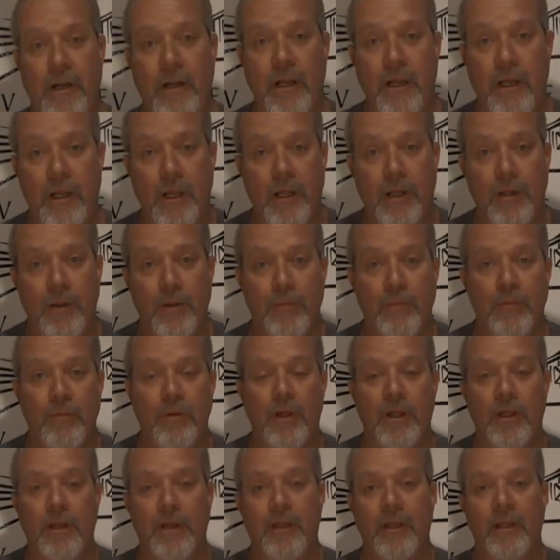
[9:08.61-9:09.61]

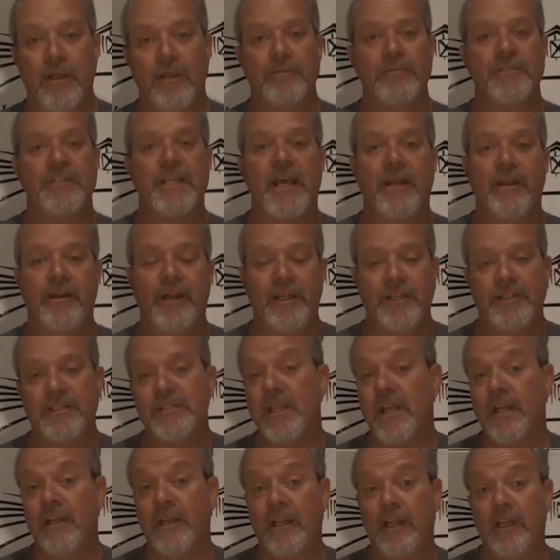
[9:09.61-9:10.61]
on Saturday and
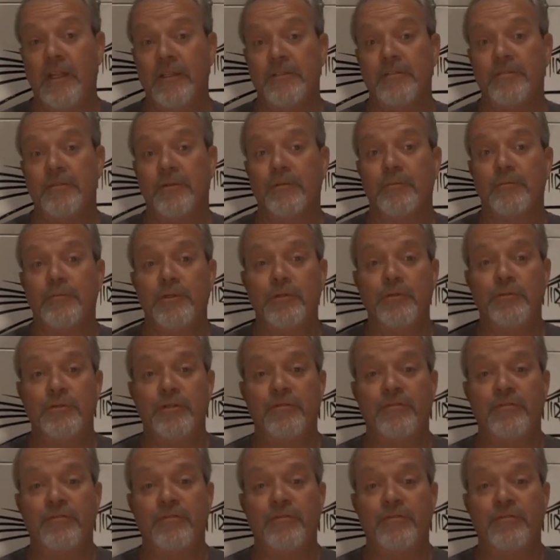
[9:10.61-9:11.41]
Sundays from noon to